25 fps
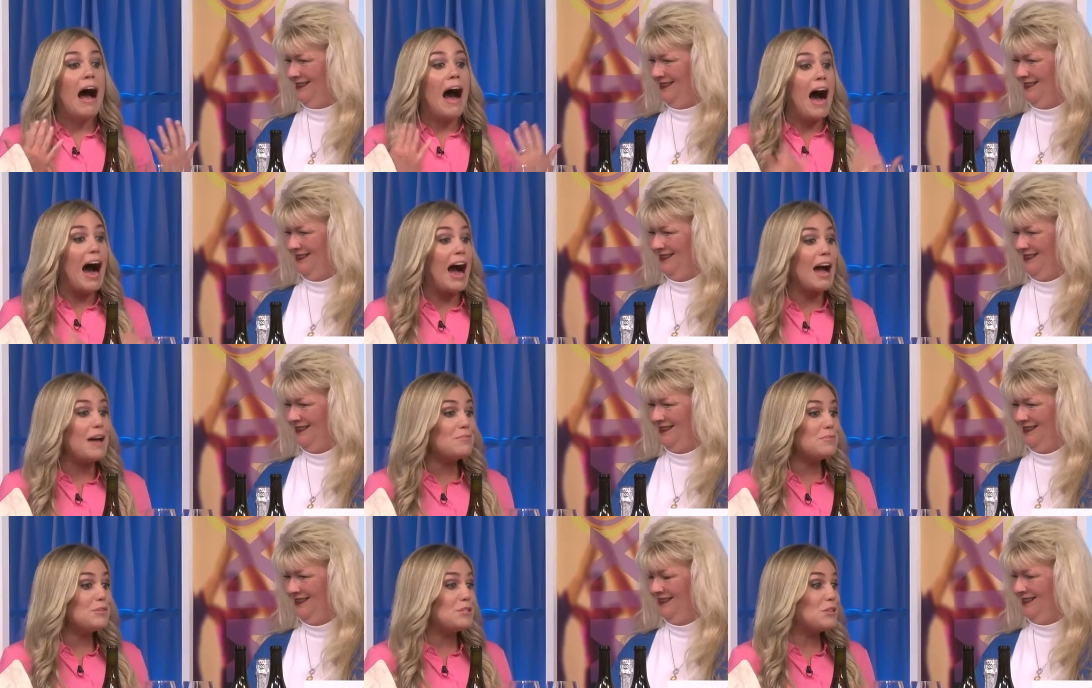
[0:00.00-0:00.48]

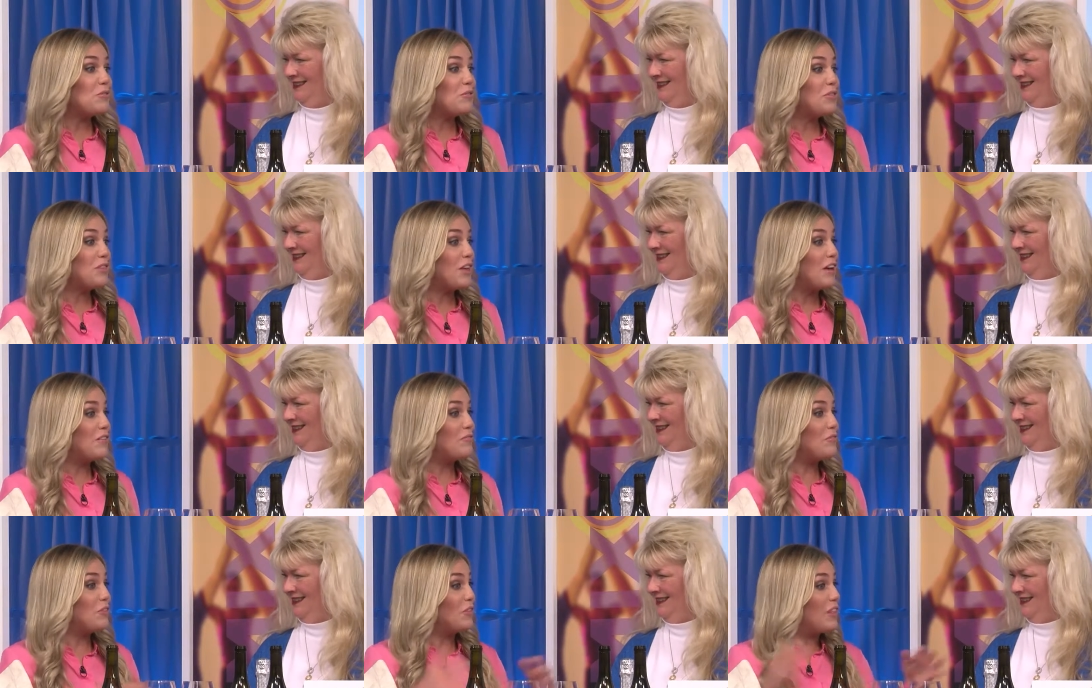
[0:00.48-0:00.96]
Speaker 1: I'm so
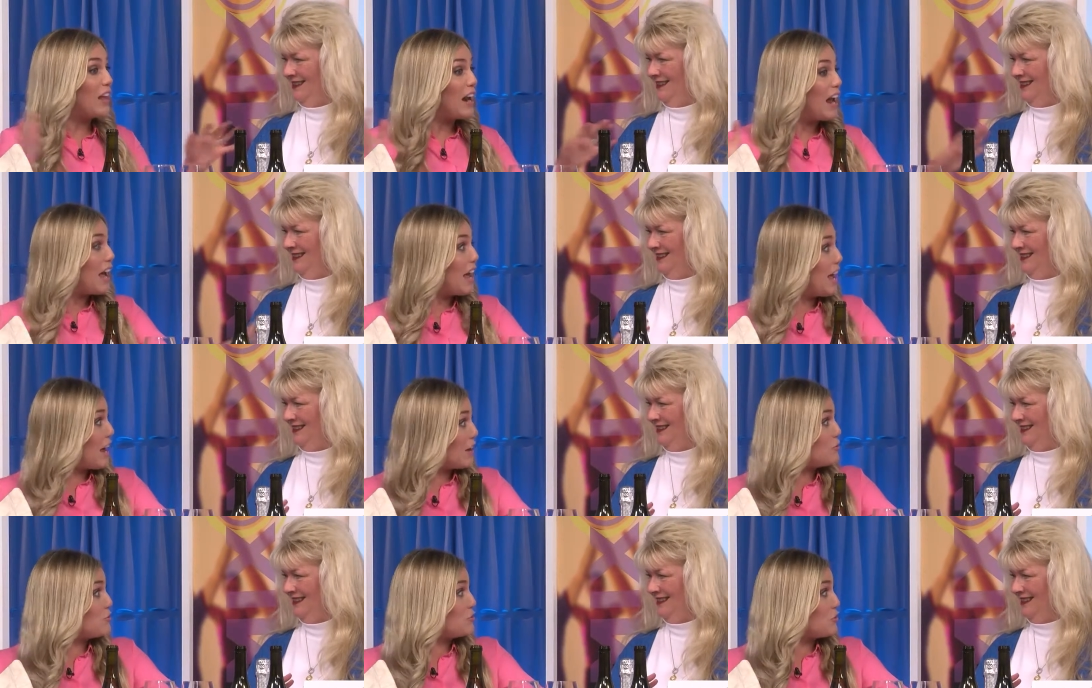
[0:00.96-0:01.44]
thankful that
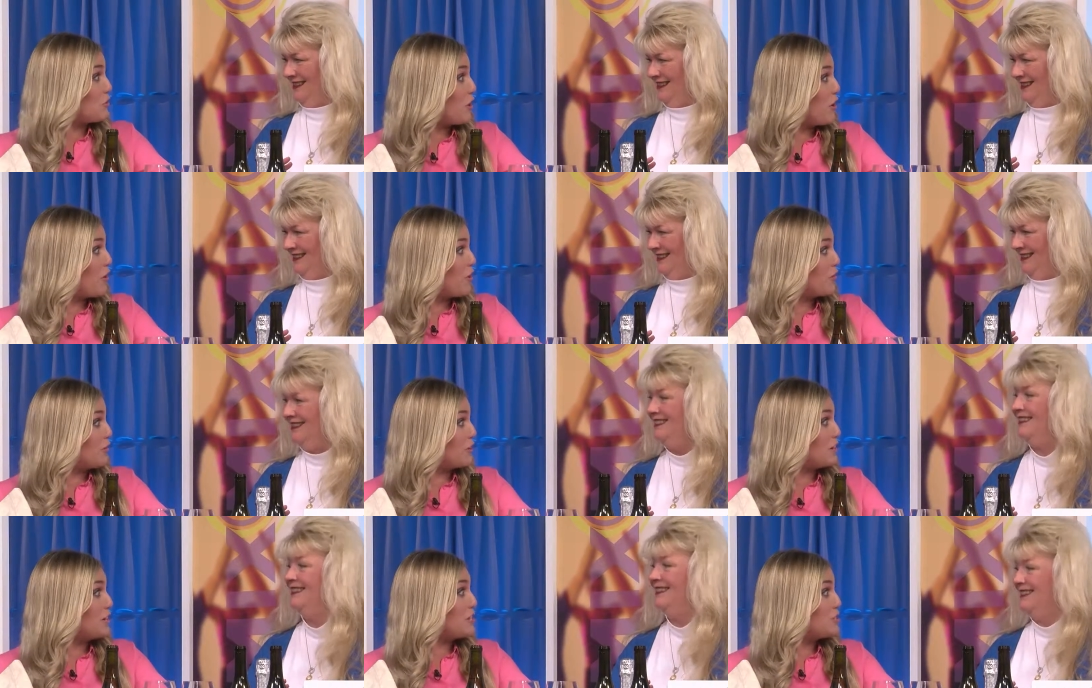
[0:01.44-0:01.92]
I actually
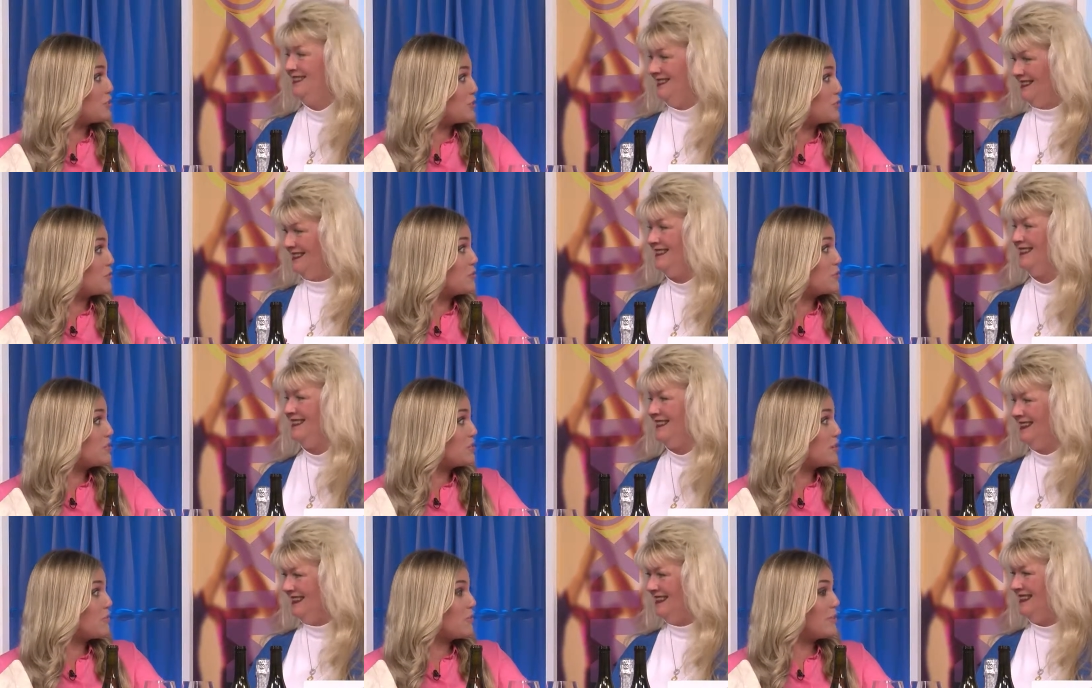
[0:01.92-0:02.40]
already
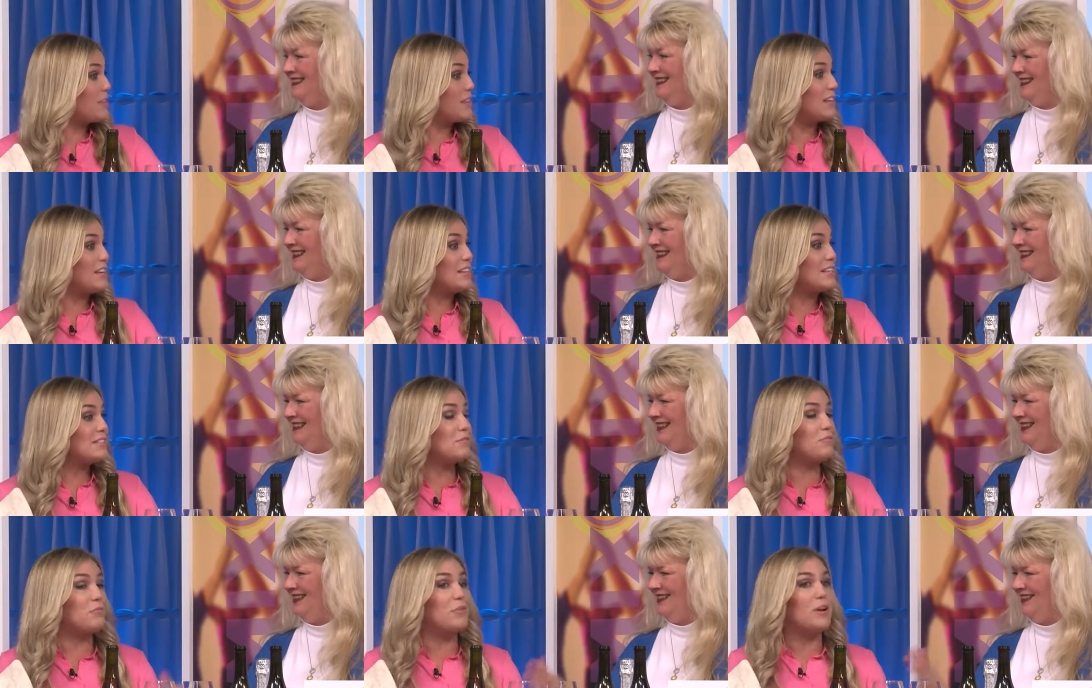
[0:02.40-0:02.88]
do some of
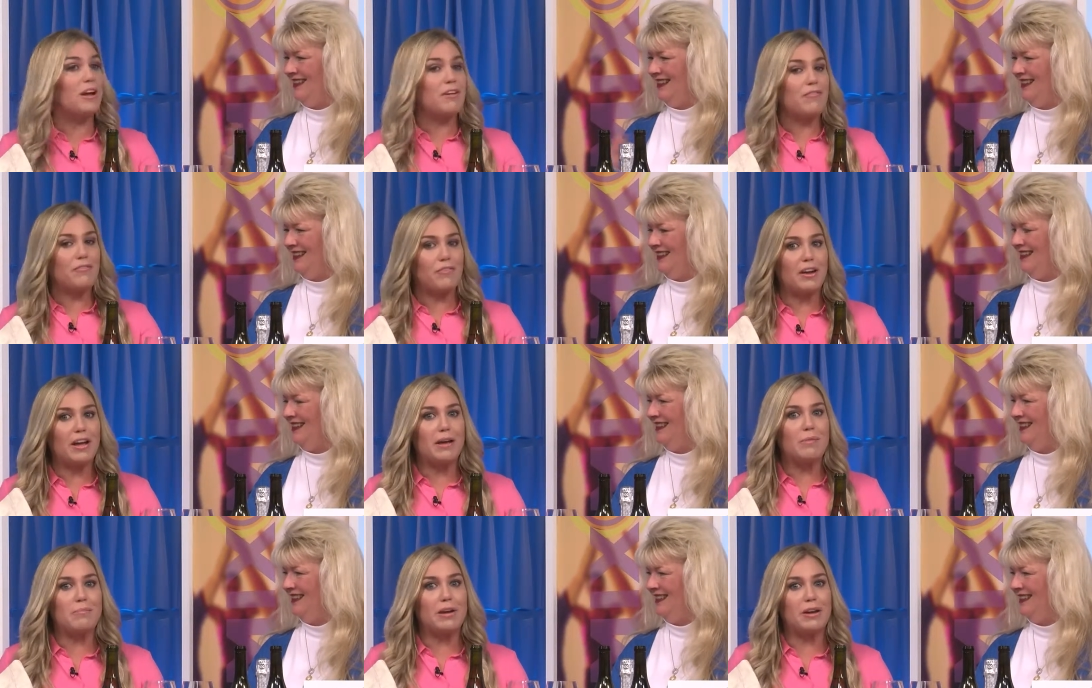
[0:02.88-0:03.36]
these, and when I
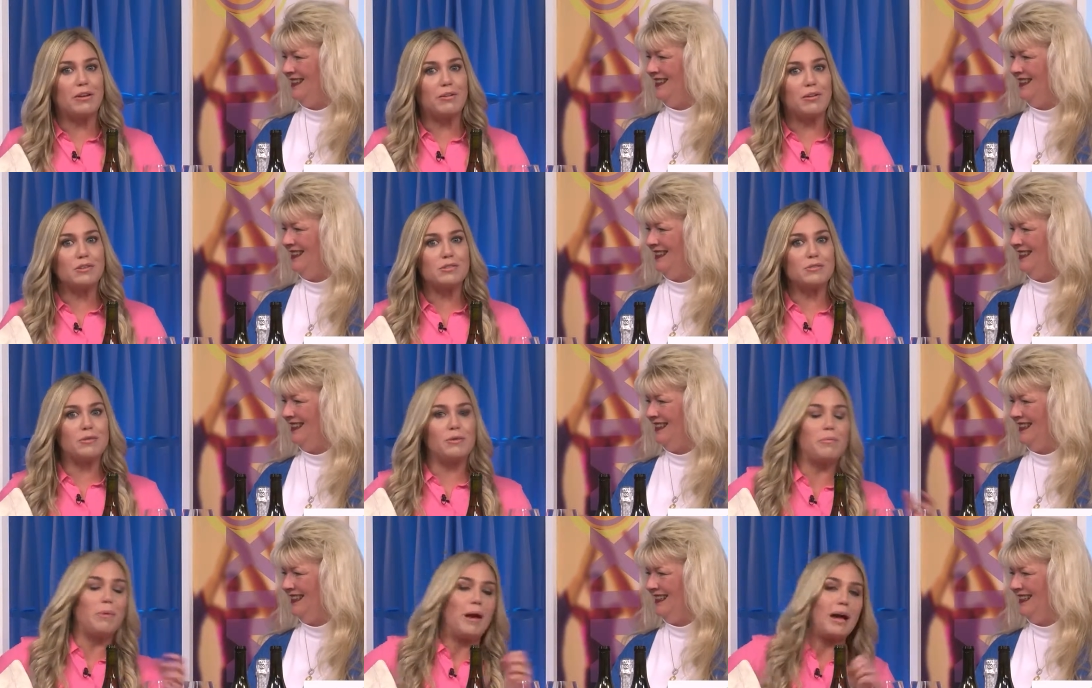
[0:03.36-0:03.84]
forget my
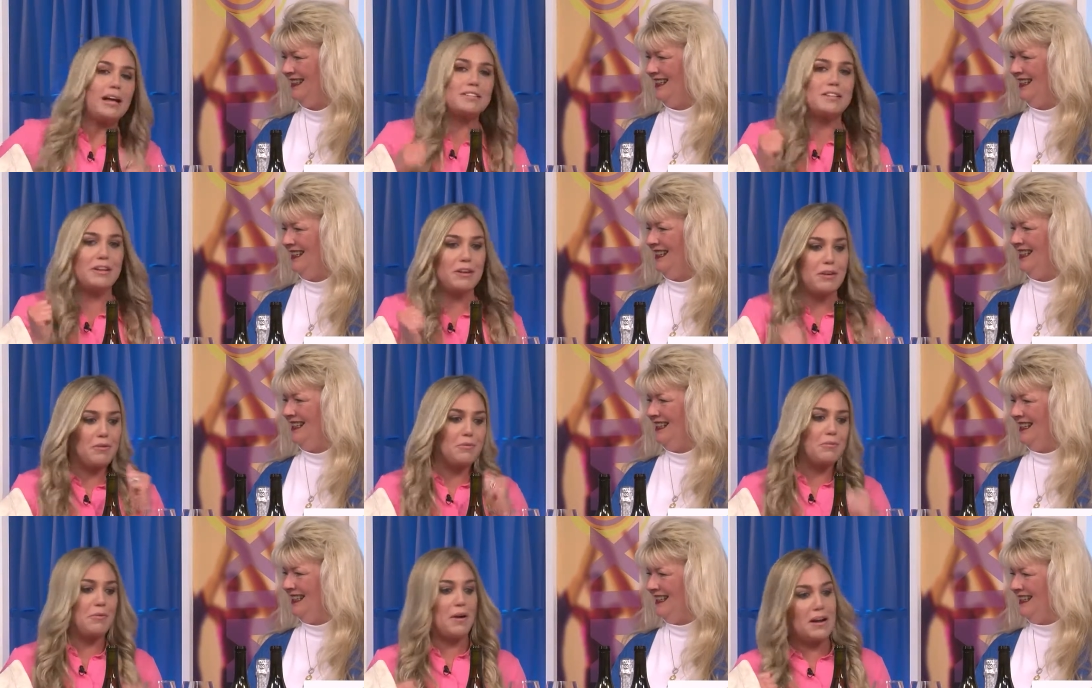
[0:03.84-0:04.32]
grocery bags, I
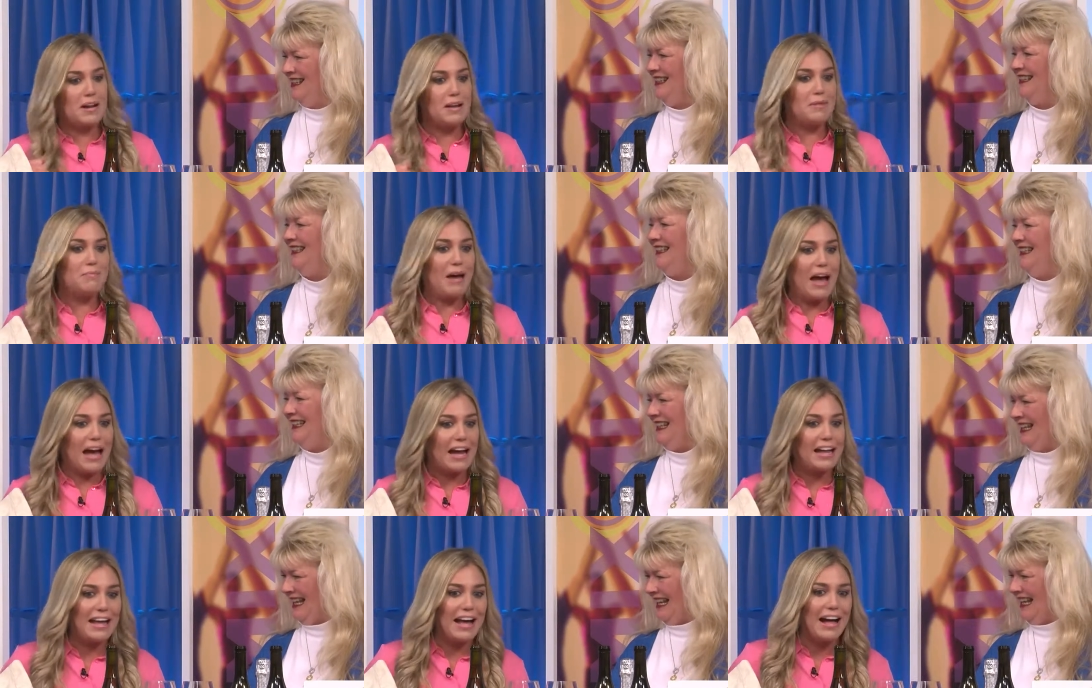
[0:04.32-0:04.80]
go running
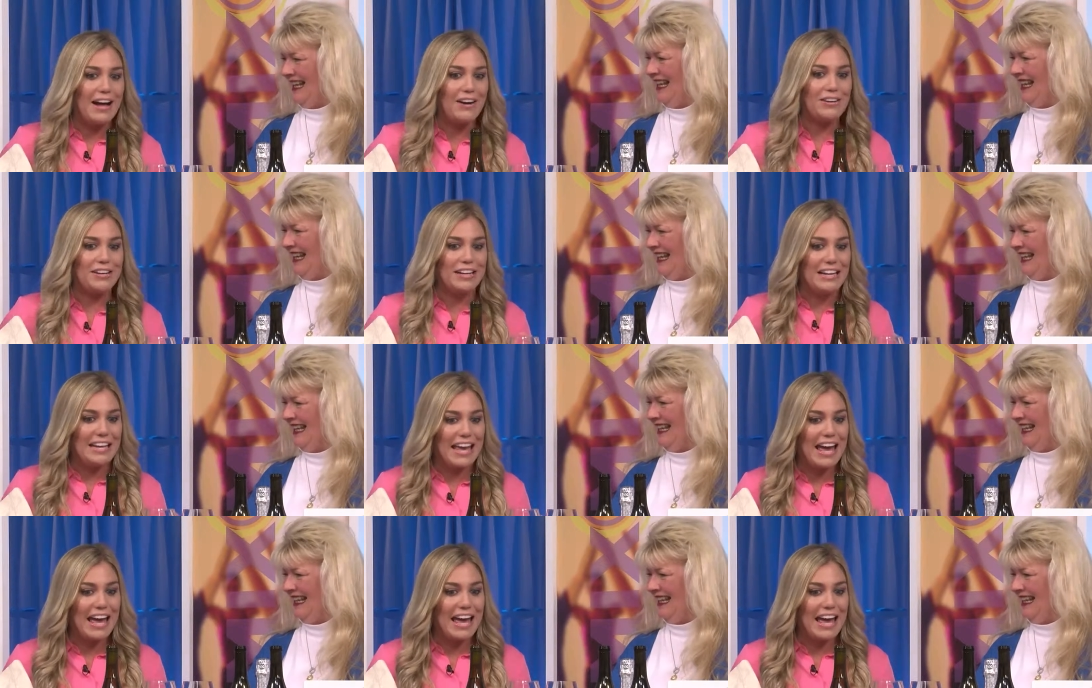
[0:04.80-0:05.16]
back out and